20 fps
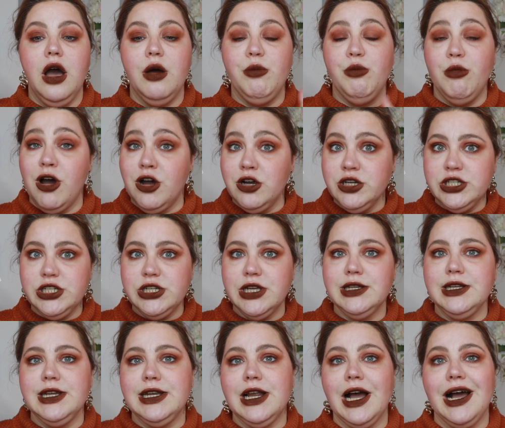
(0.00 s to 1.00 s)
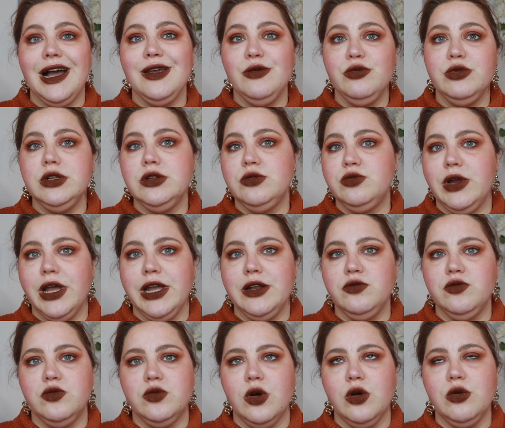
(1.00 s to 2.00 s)
March, and then I will
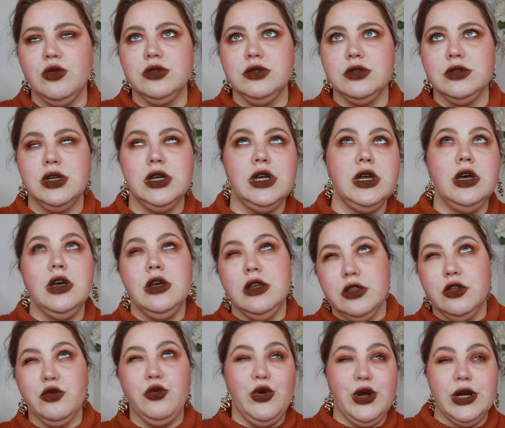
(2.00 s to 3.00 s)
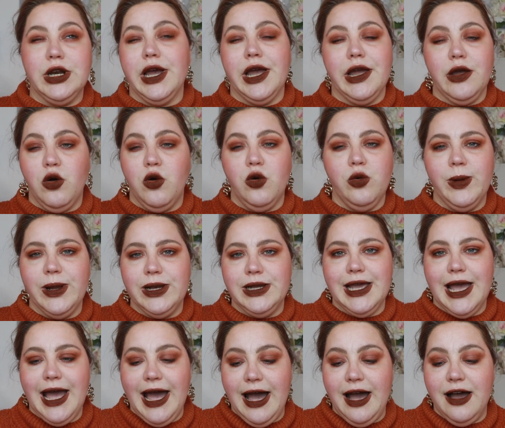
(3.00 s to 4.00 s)
enroll the one I
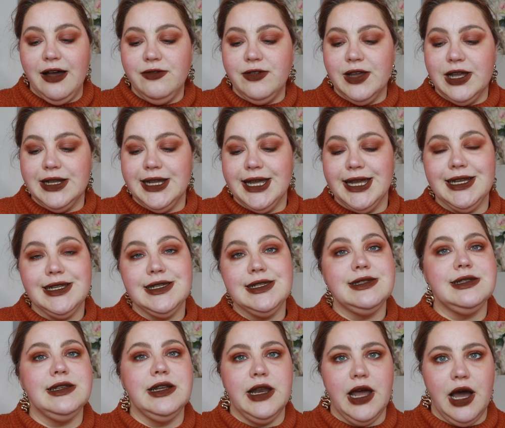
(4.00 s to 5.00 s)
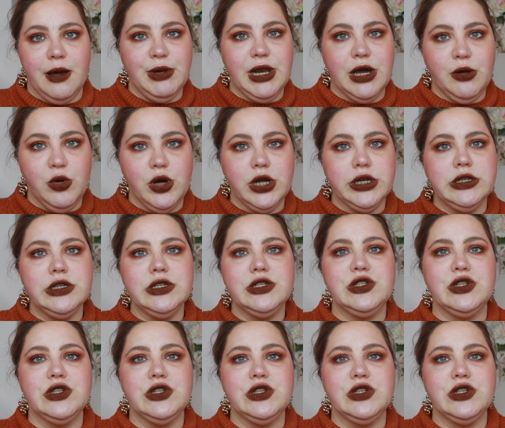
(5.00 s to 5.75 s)
already have, and that is the Nabla one.